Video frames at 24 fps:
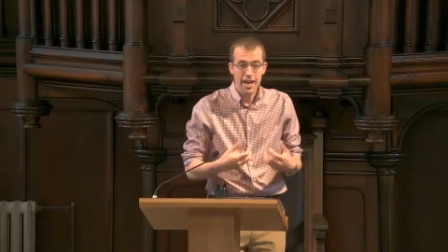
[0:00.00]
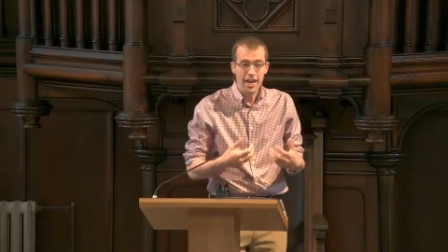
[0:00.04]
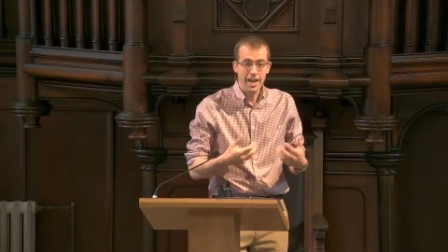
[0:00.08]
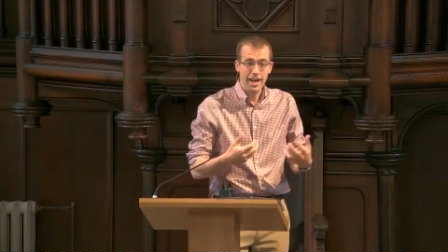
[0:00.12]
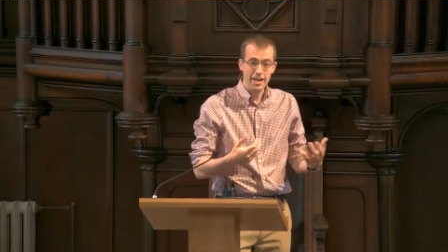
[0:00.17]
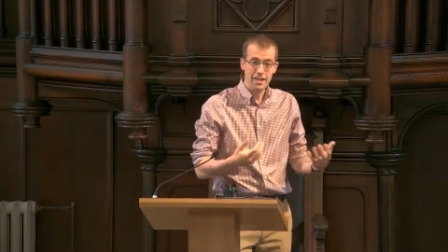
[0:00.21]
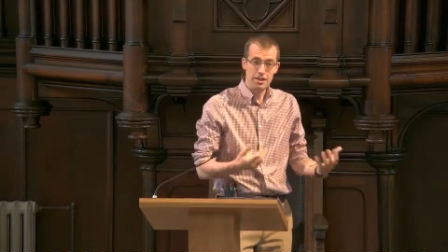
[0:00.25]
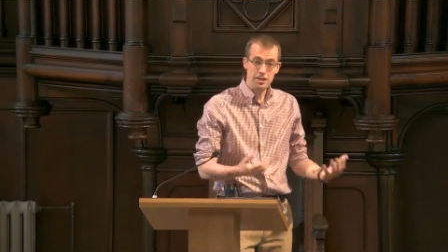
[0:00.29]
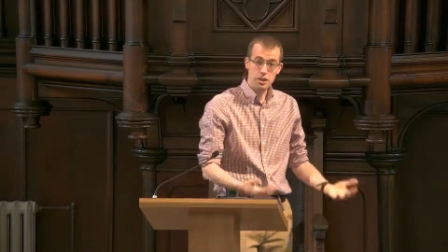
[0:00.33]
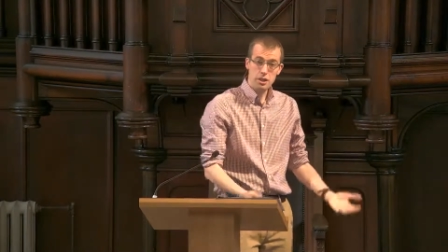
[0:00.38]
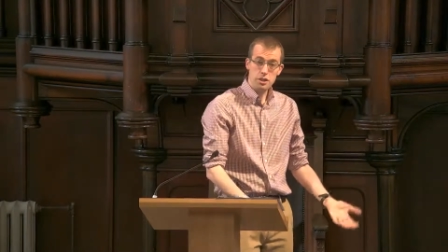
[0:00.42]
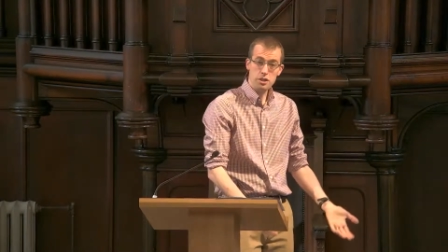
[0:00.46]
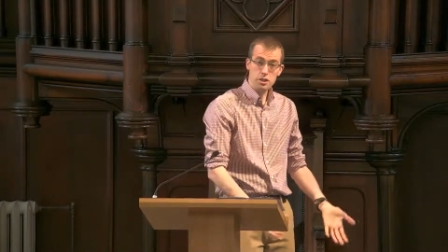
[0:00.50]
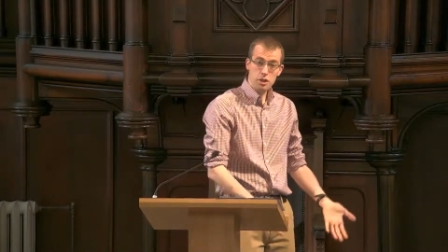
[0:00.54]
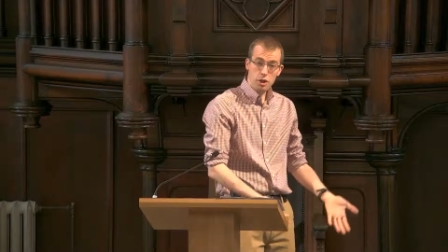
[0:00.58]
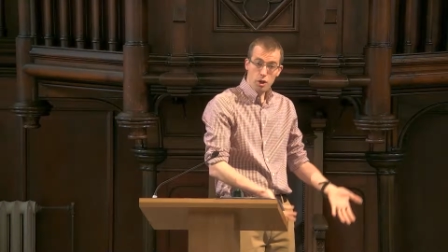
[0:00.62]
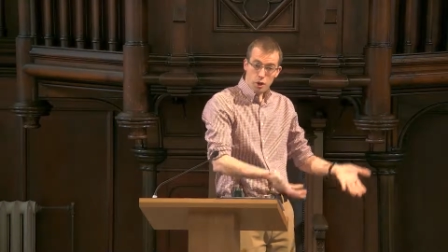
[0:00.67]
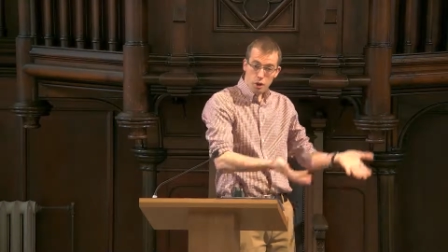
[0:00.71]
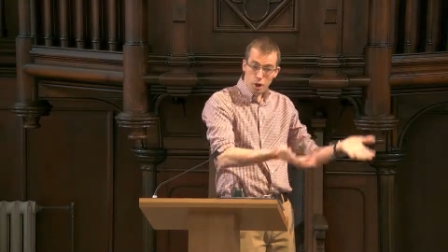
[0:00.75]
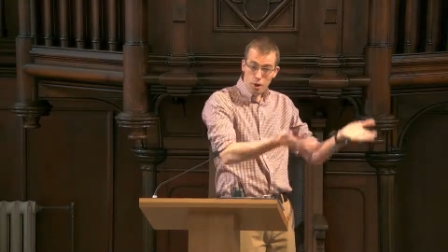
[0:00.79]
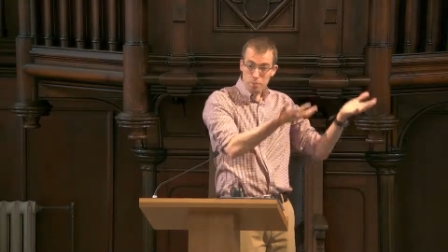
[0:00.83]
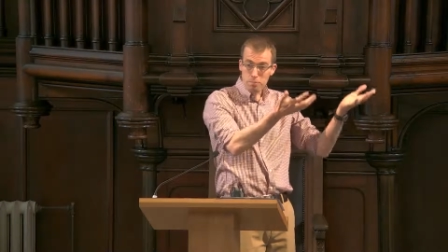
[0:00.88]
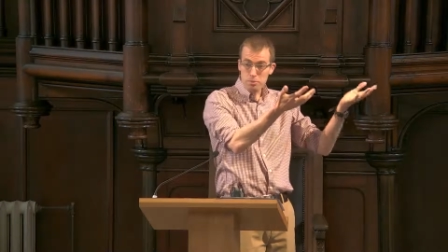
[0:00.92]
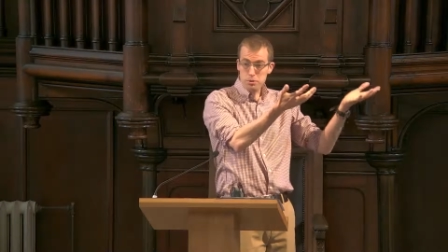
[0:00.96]
and his
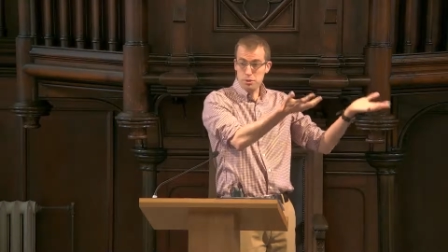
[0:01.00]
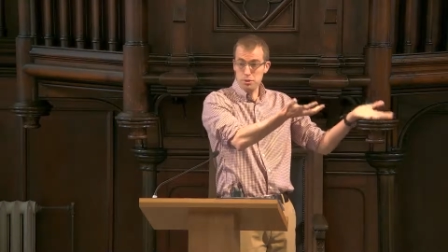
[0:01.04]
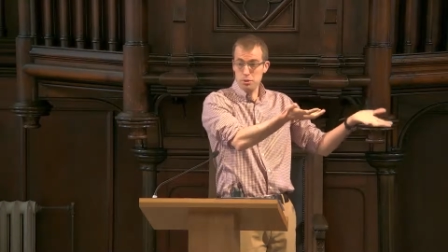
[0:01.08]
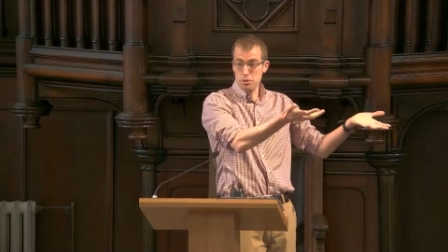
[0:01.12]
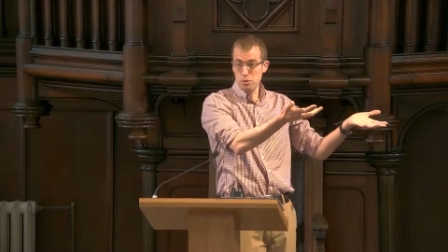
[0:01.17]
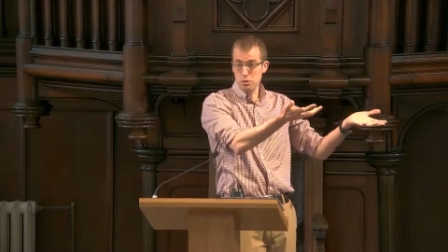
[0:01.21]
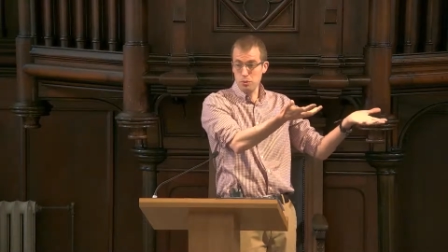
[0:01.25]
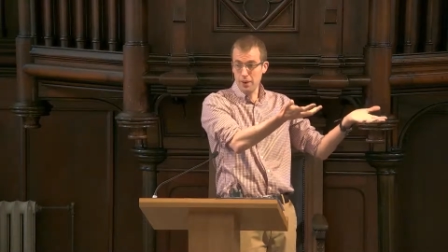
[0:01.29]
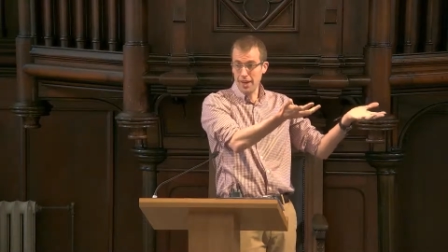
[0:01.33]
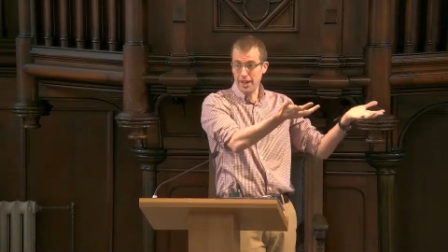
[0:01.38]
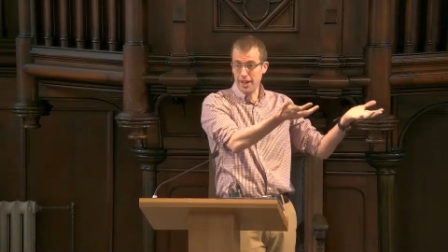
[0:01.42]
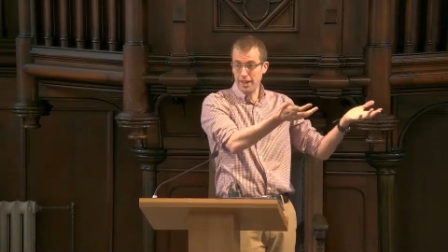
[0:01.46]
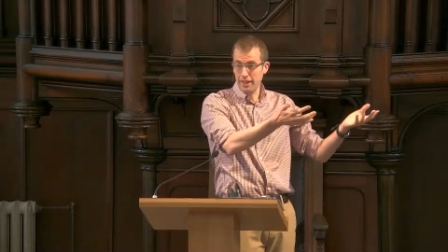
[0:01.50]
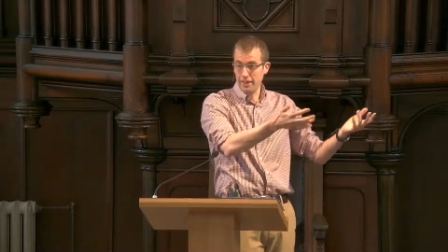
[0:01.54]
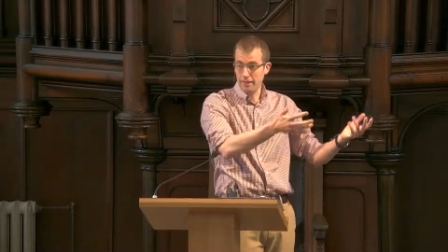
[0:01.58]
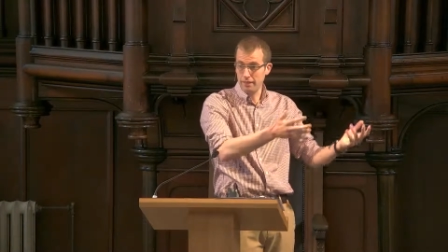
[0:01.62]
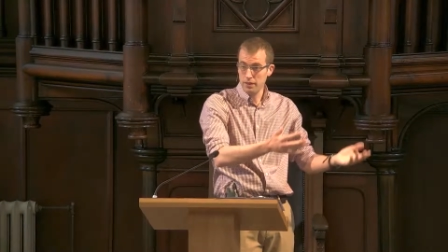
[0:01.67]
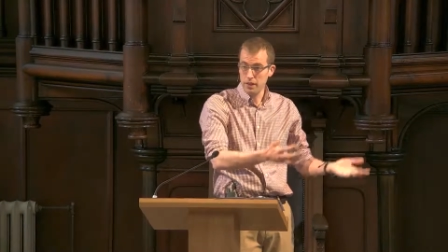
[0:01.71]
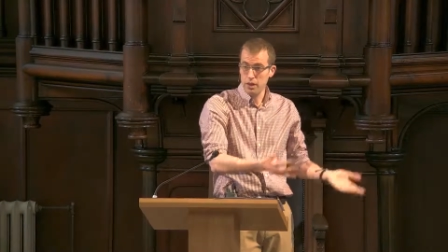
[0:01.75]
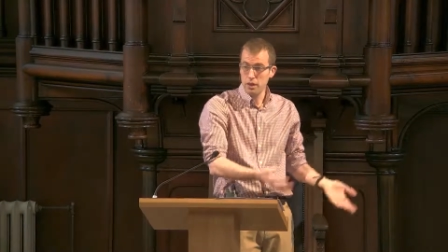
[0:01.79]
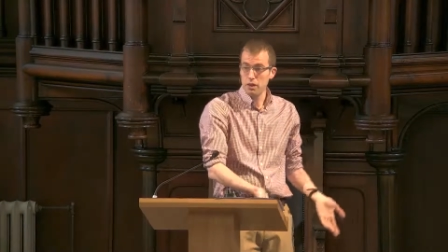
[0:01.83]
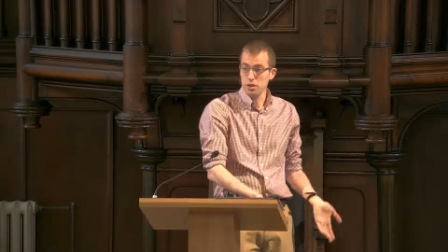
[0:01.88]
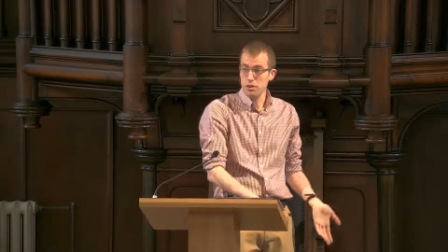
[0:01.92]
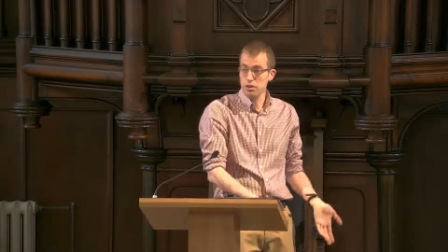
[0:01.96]
crops do well.
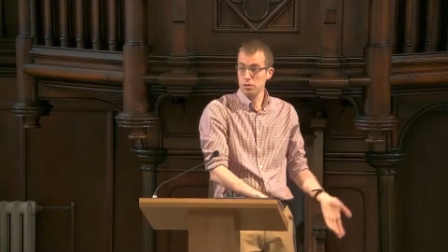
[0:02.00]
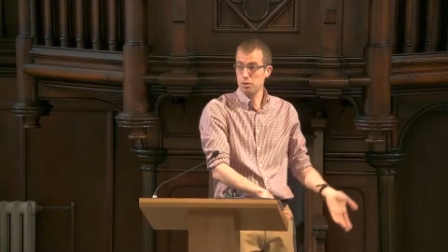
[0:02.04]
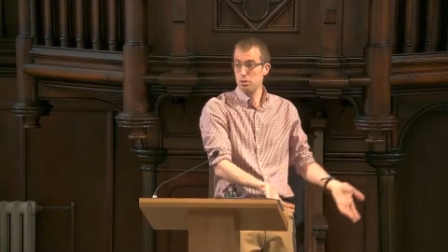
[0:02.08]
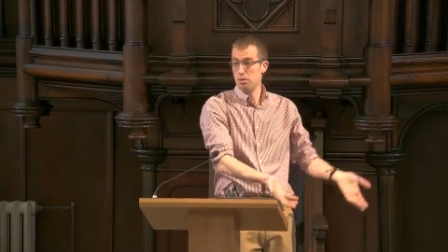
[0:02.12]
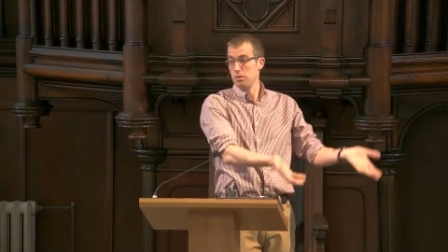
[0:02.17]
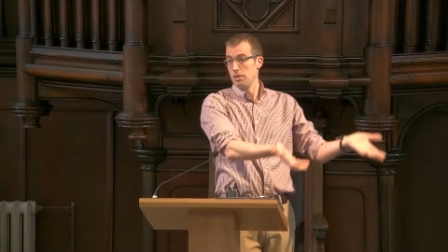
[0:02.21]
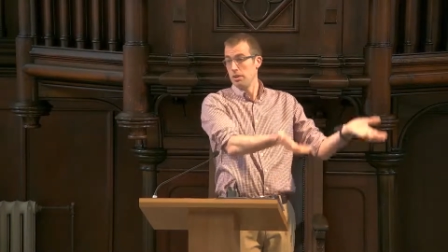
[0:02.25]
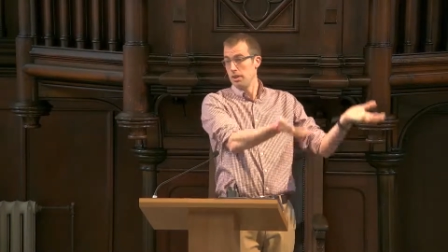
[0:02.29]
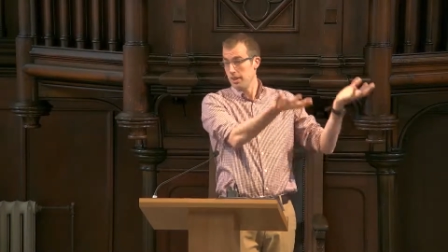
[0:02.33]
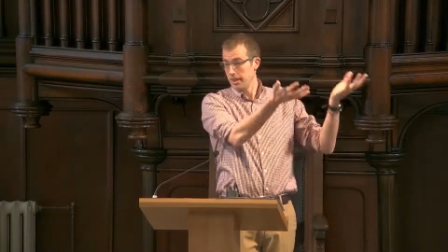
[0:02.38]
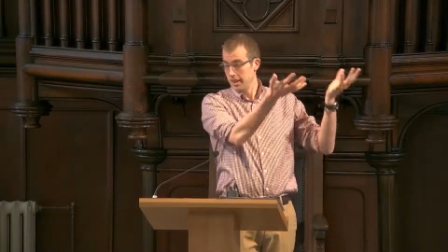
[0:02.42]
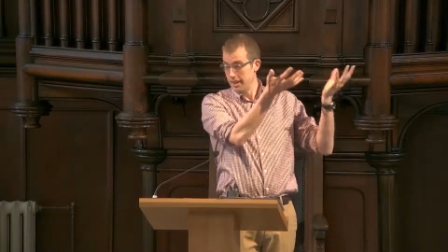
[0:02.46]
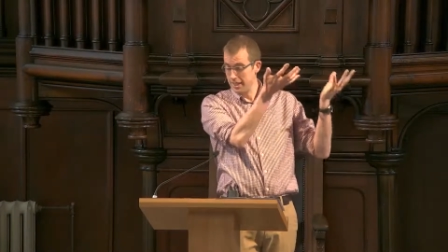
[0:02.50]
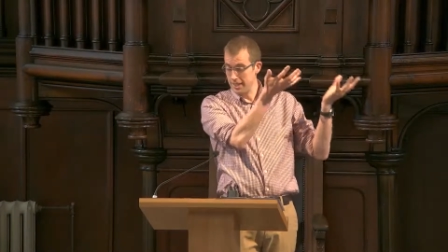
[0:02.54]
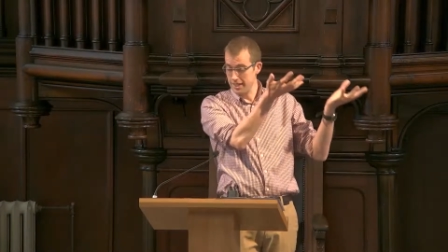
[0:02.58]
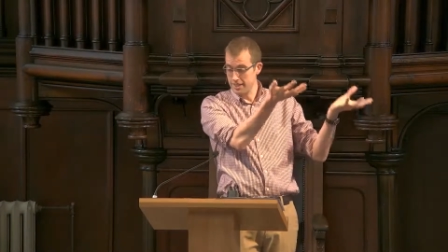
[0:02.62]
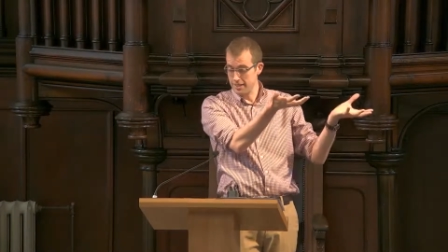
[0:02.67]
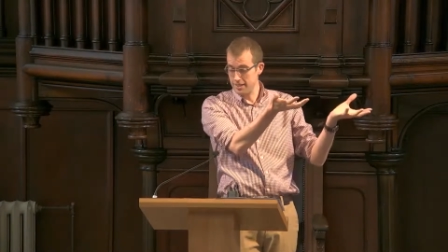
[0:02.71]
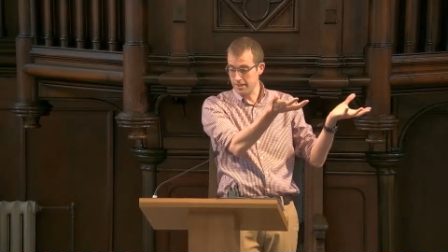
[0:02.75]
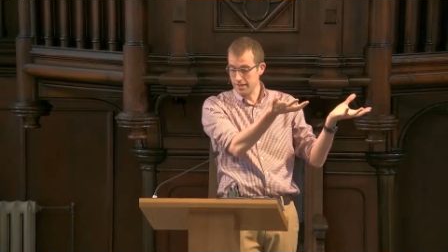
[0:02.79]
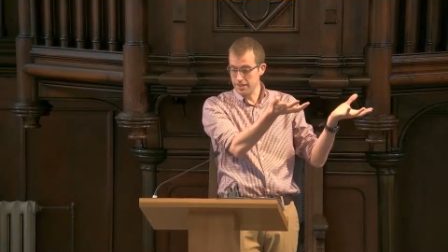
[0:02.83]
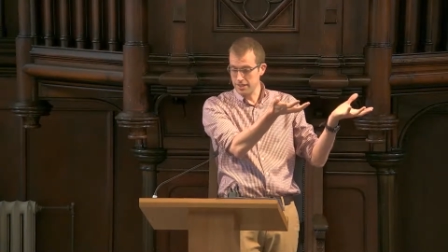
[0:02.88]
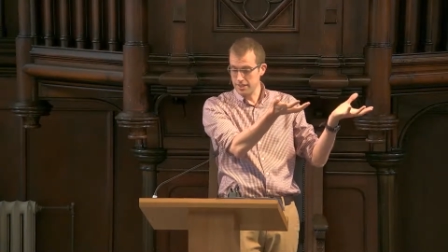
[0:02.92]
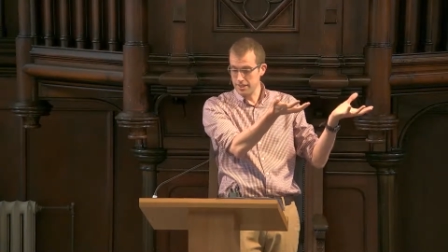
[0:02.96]
So he's
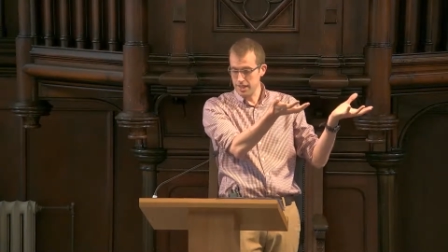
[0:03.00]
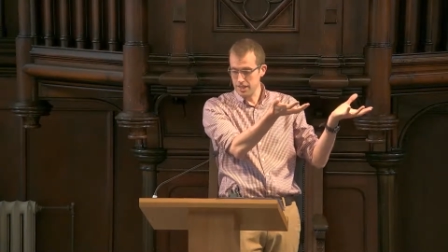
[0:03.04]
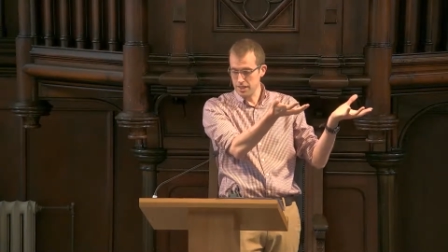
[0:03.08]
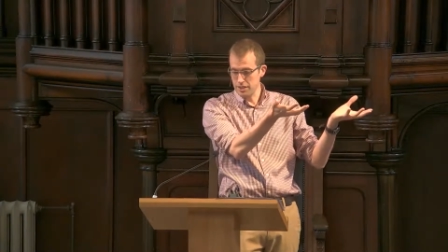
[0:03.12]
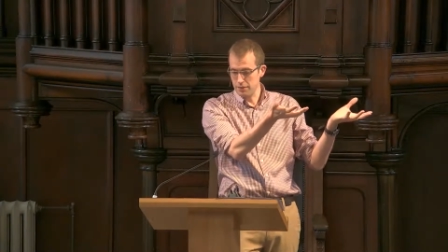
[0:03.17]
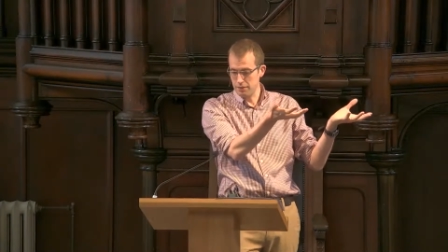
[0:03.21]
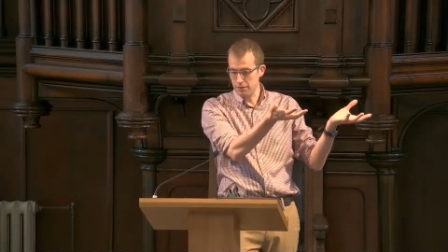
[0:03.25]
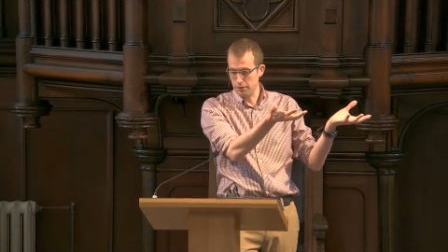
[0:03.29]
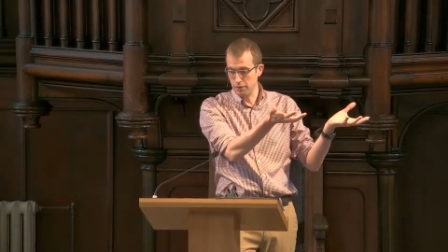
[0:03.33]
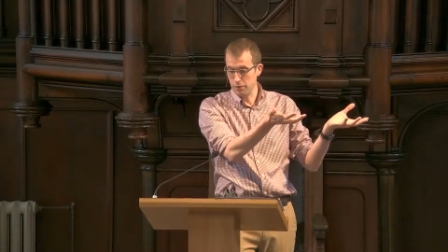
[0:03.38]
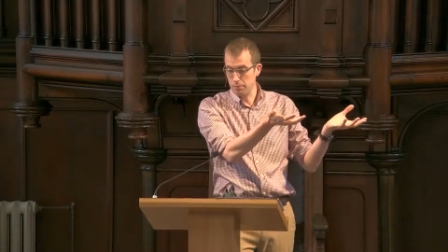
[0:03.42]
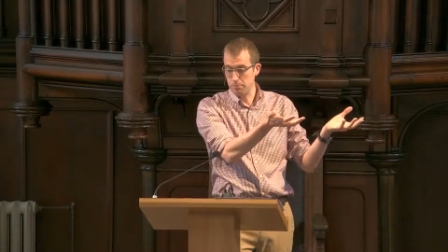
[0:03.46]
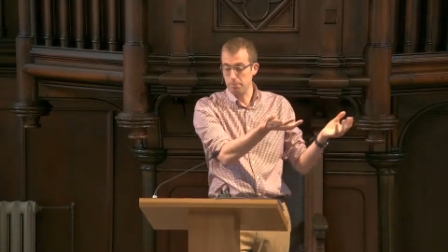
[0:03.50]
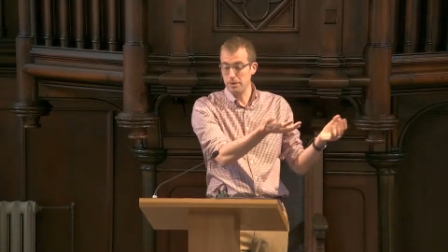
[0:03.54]
successful,